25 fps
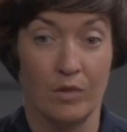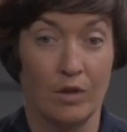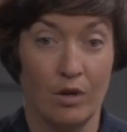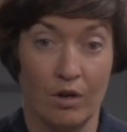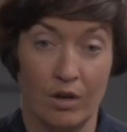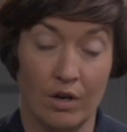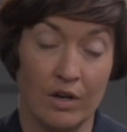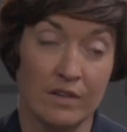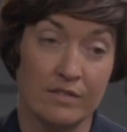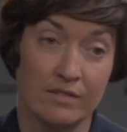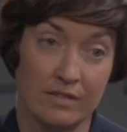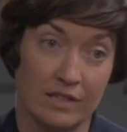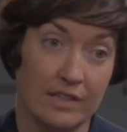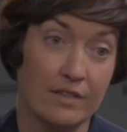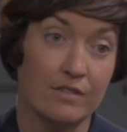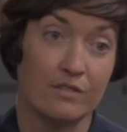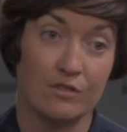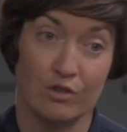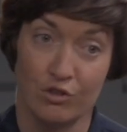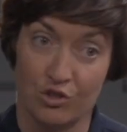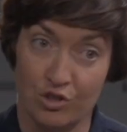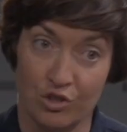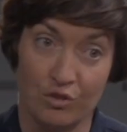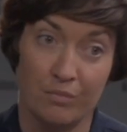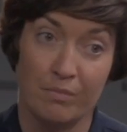a solicitor
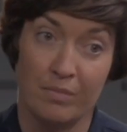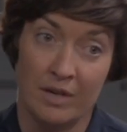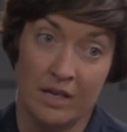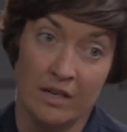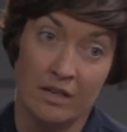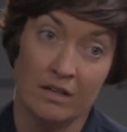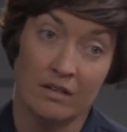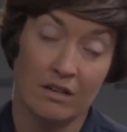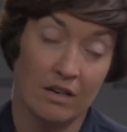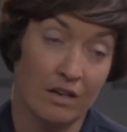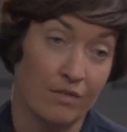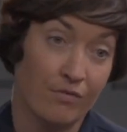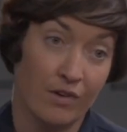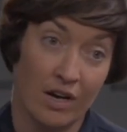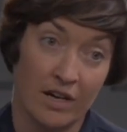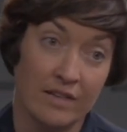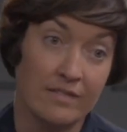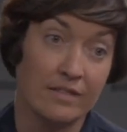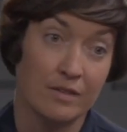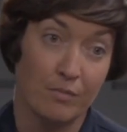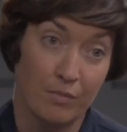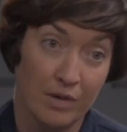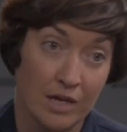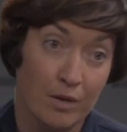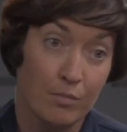should be
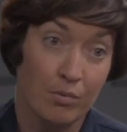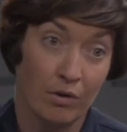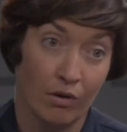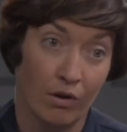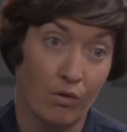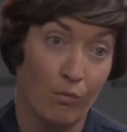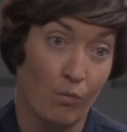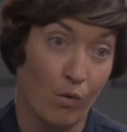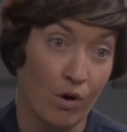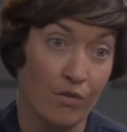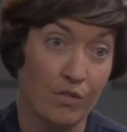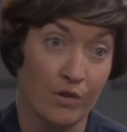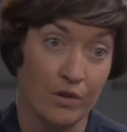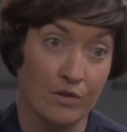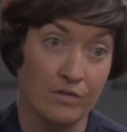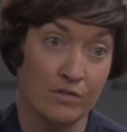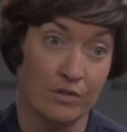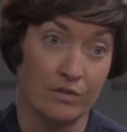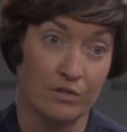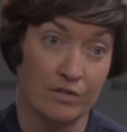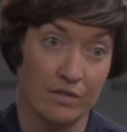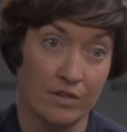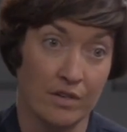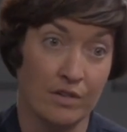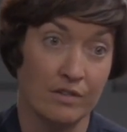advising people on what those
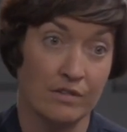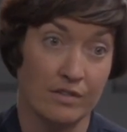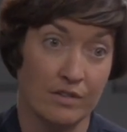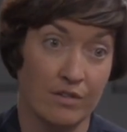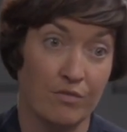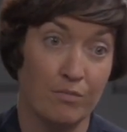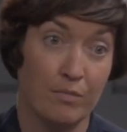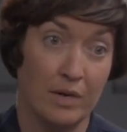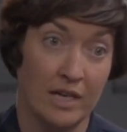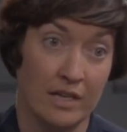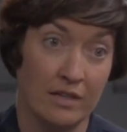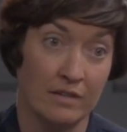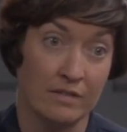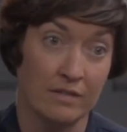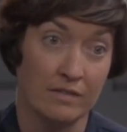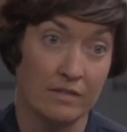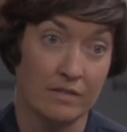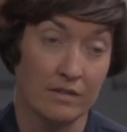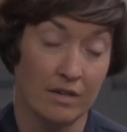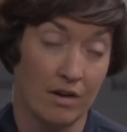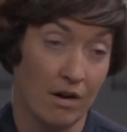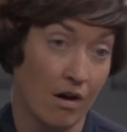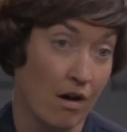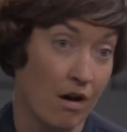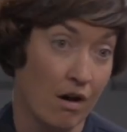alternative means
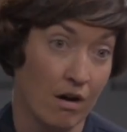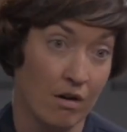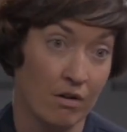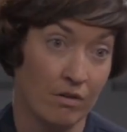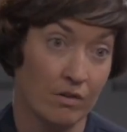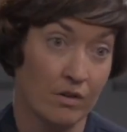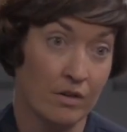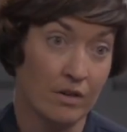are.